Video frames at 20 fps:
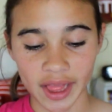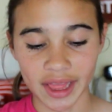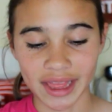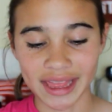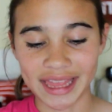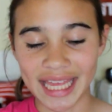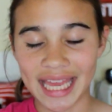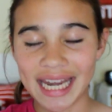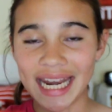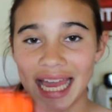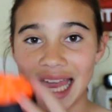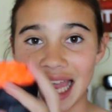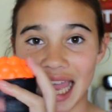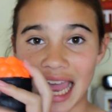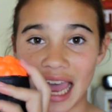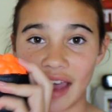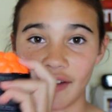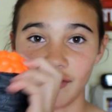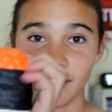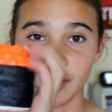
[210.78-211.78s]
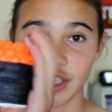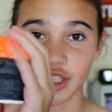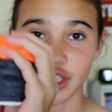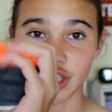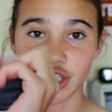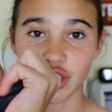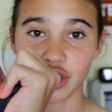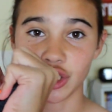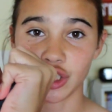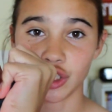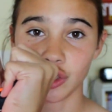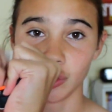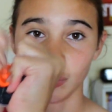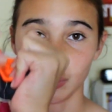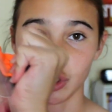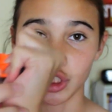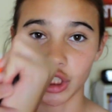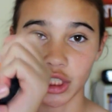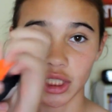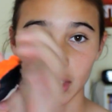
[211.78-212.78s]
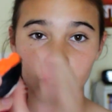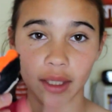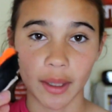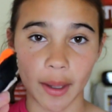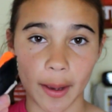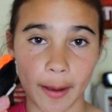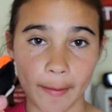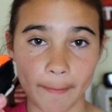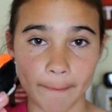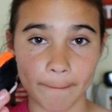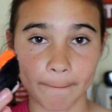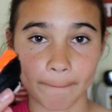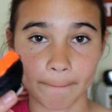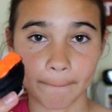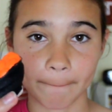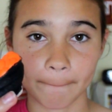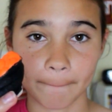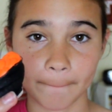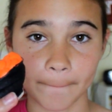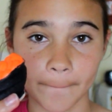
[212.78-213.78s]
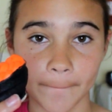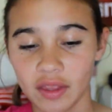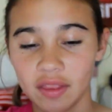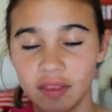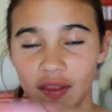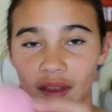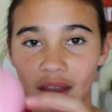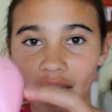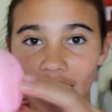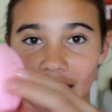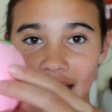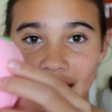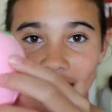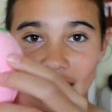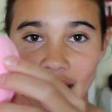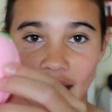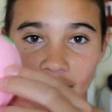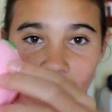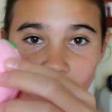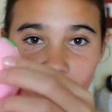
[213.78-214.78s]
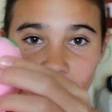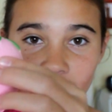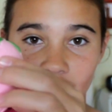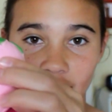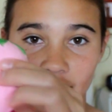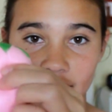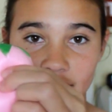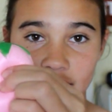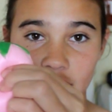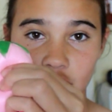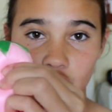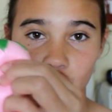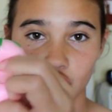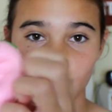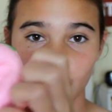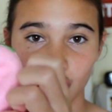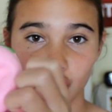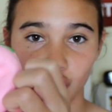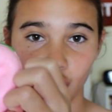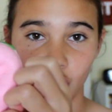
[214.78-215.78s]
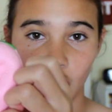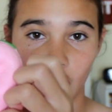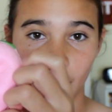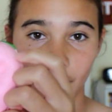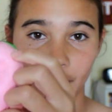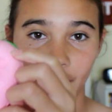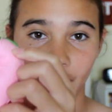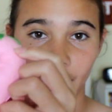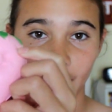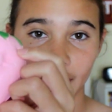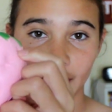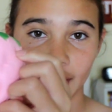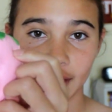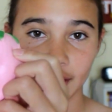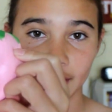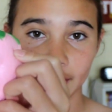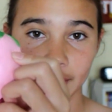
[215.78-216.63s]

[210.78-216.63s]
then I have this sushi, then I have this strawberry,